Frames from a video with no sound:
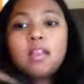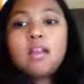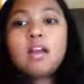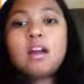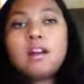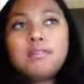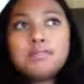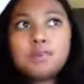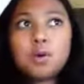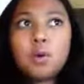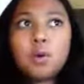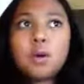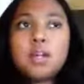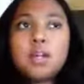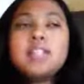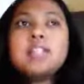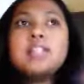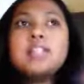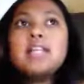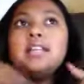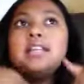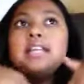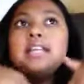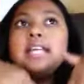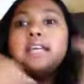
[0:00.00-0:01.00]
of course
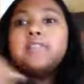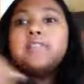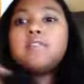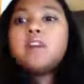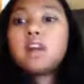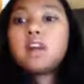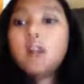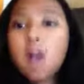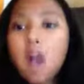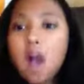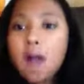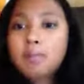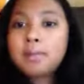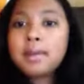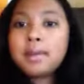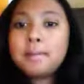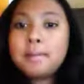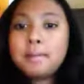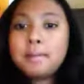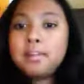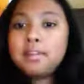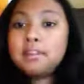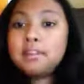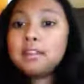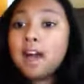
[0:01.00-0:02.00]
leave a comment
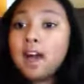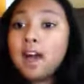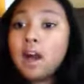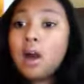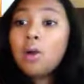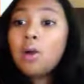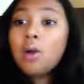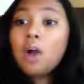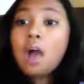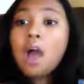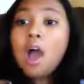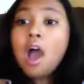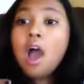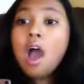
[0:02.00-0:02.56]
below